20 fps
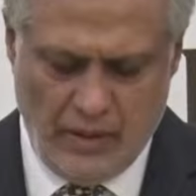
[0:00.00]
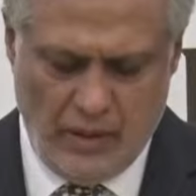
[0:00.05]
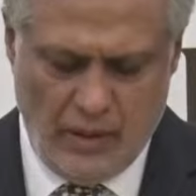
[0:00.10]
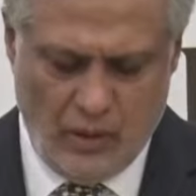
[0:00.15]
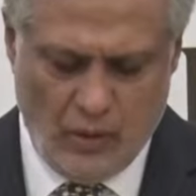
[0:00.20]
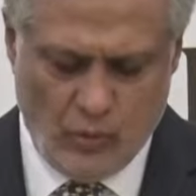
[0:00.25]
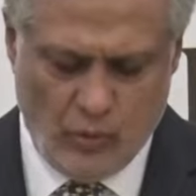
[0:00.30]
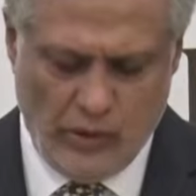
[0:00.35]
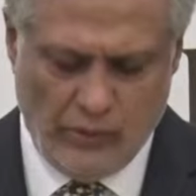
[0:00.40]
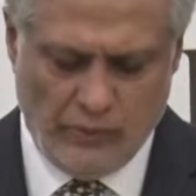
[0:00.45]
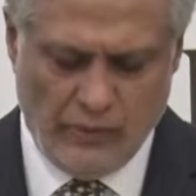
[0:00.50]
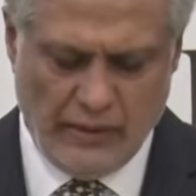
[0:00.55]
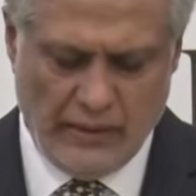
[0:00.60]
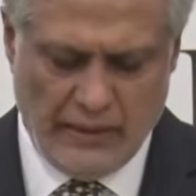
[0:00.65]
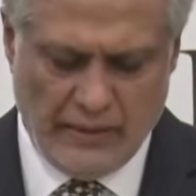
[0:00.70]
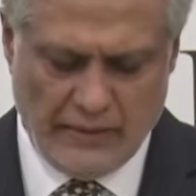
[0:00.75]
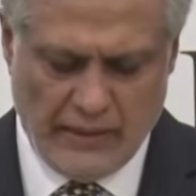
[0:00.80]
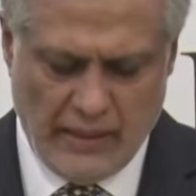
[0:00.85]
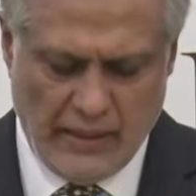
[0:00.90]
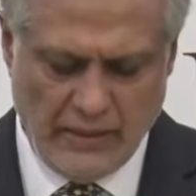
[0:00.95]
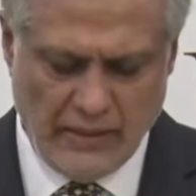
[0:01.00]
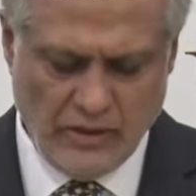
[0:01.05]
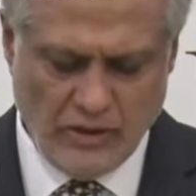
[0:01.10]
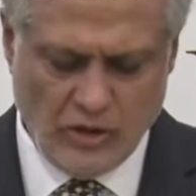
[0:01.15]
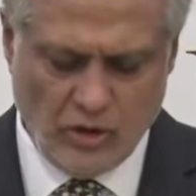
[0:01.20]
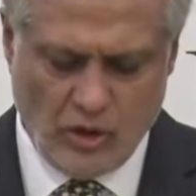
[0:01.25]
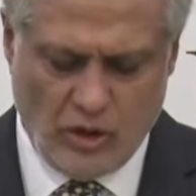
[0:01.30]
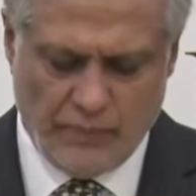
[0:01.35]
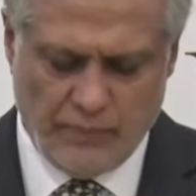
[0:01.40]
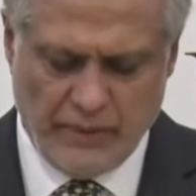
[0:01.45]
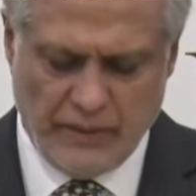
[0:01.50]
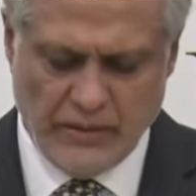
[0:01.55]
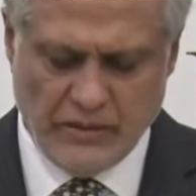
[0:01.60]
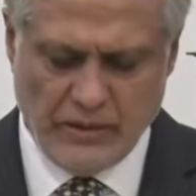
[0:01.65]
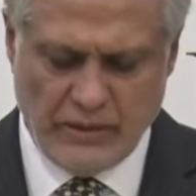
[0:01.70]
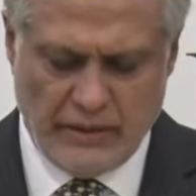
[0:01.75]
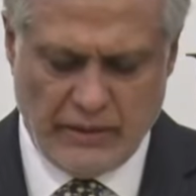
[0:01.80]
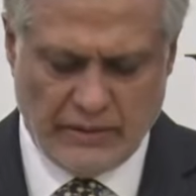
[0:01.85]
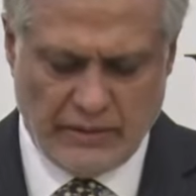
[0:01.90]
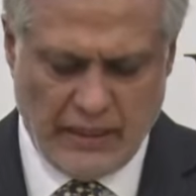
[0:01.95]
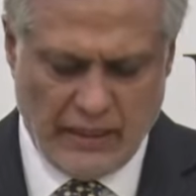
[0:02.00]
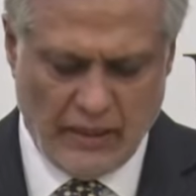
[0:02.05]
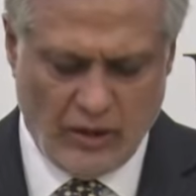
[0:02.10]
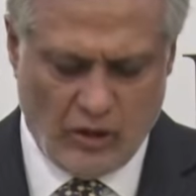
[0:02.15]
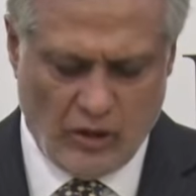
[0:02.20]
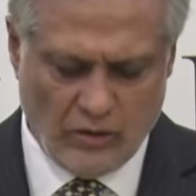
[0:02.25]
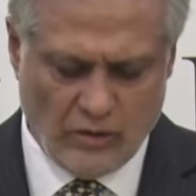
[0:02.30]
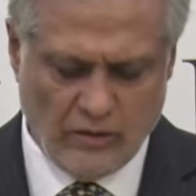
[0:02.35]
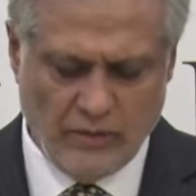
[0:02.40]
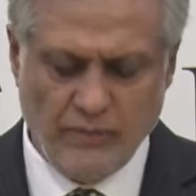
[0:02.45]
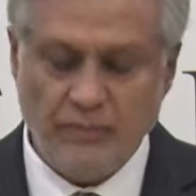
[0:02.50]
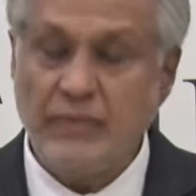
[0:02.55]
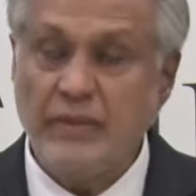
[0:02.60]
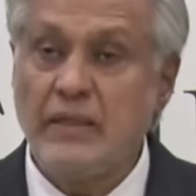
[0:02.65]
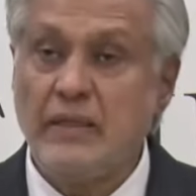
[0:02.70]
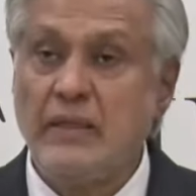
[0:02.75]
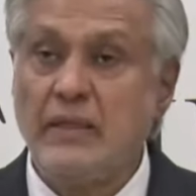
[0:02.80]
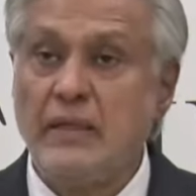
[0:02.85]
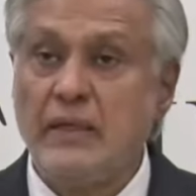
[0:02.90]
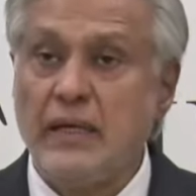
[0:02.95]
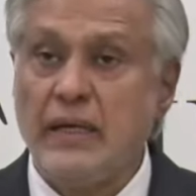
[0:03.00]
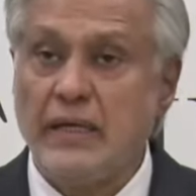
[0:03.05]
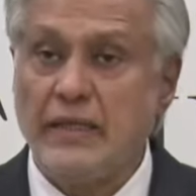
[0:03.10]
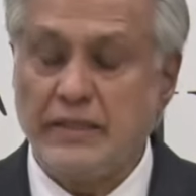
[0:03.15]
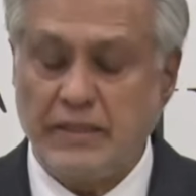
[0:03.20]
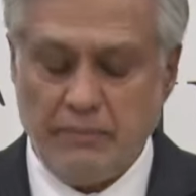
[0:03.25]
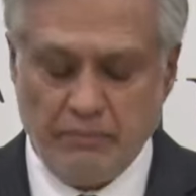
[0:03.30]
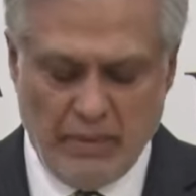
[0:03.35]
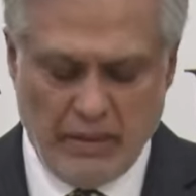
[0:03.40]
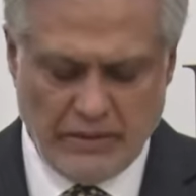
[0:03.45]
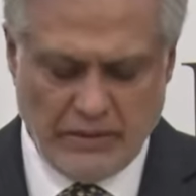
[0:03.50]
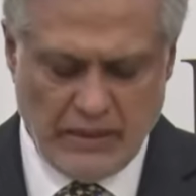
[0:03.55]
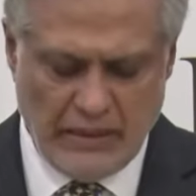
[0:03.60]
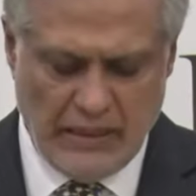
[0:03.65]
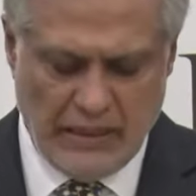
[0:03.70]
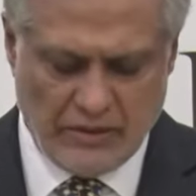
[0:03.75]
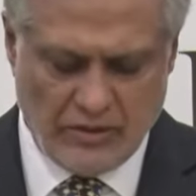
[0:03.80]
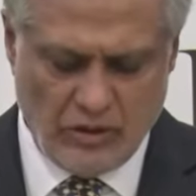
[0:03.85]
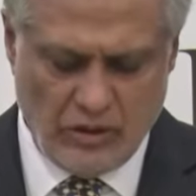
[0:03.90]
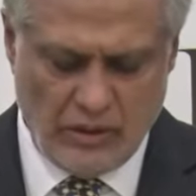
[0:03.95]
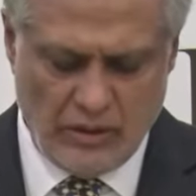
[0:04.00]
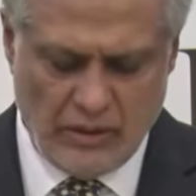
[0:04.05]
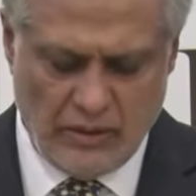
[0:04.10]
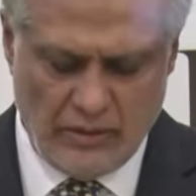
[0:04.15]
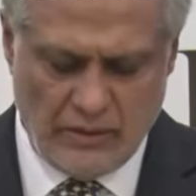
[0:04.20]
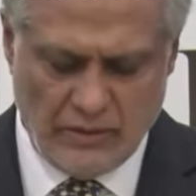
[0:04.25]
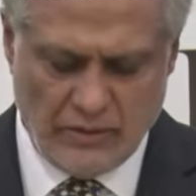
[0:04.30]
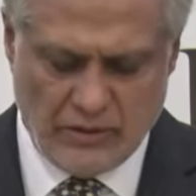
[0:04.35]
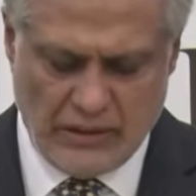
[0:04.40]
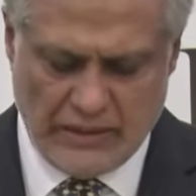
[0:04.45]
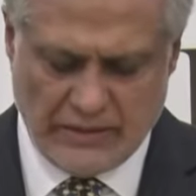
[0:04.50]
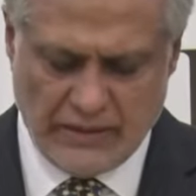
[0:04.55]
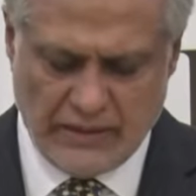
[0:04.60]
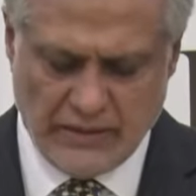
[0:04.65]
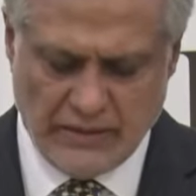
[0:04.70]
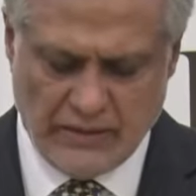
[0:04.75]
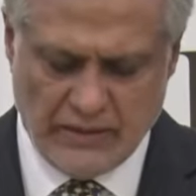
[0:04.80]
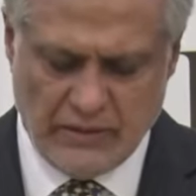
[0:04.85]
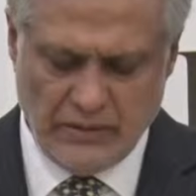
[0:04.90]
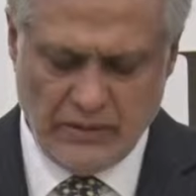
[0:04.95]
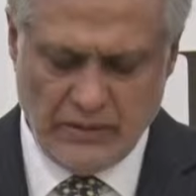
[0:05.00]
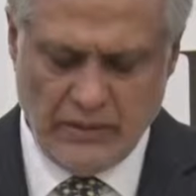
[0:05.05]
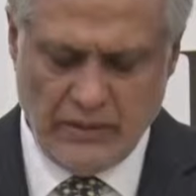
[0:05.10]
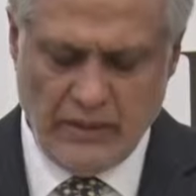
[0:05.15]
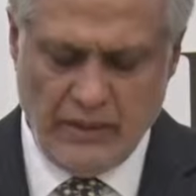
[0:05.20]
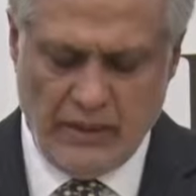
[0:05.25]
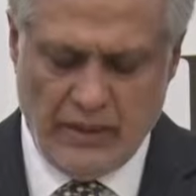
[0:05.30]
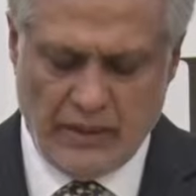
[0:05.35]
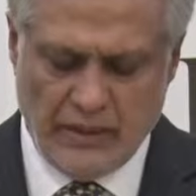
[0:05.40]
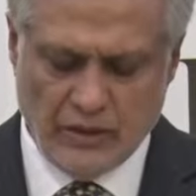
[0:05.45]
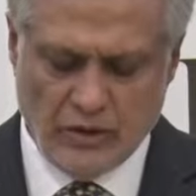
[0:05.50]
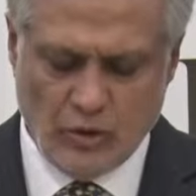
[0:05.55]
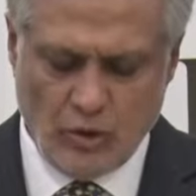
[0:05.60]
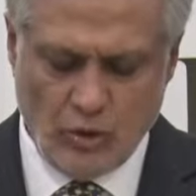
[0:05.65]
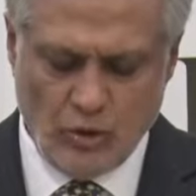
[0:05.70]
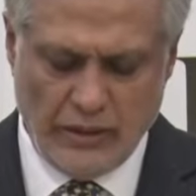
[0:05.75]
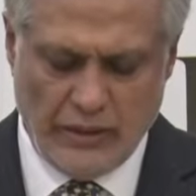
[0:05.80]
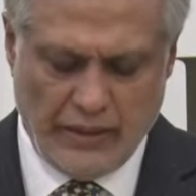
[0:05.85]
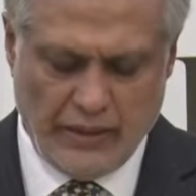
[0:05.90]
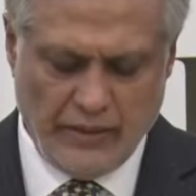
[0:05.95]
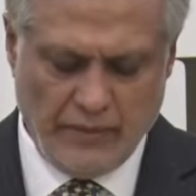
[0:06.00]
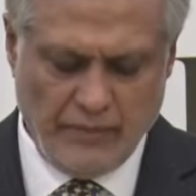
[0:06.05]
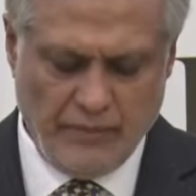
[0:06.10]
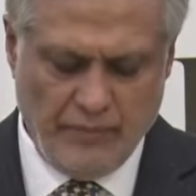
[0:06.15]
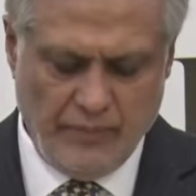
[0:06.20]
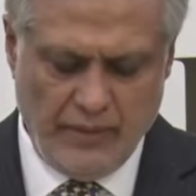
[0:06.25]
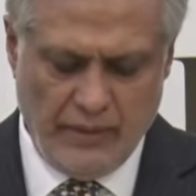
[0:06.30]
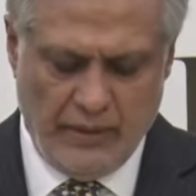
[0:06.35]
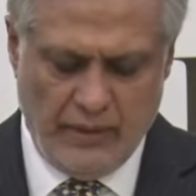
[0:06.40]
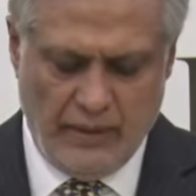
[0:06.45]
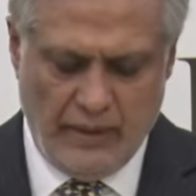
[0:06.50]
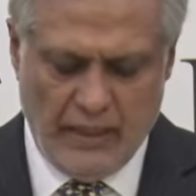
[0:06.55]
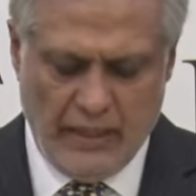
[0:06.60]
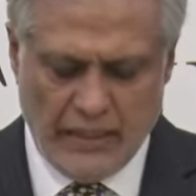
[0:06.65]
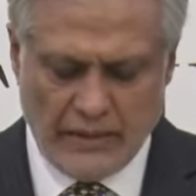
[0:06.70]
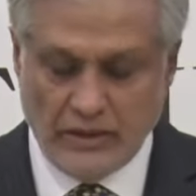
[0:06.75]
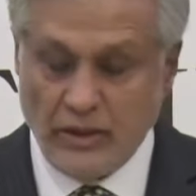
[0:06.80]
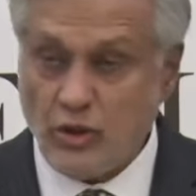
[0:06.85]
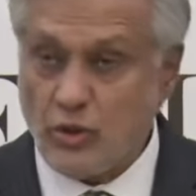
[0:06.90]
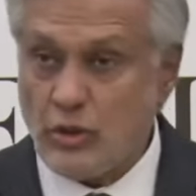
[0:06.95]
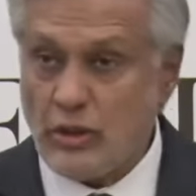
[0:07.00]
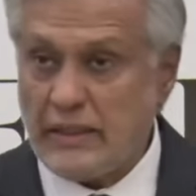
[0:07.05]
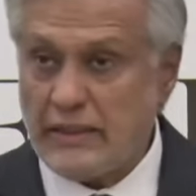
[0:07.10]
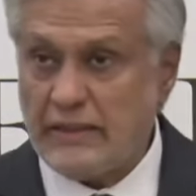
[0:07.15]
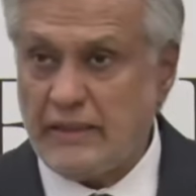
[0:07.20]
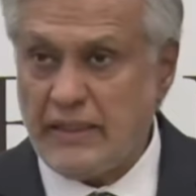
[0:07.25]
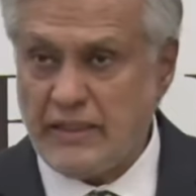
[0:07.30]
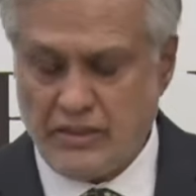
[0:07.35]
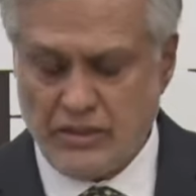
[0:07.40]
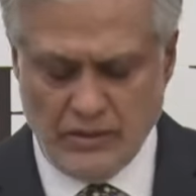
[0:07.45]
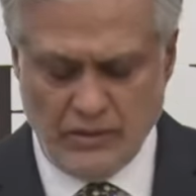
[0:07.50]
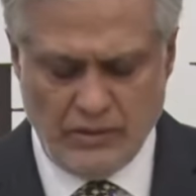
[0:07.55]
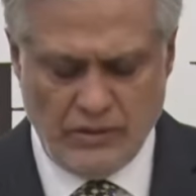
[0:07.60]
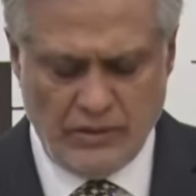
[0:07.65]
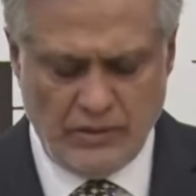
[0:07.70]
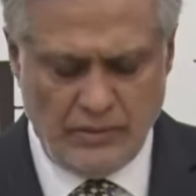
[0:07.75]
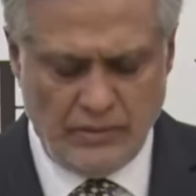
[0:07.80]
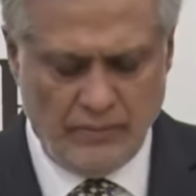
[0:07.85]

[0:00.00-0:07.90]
We will enhance cooperation and dialogue in the multilateral settings, including at the United Nations,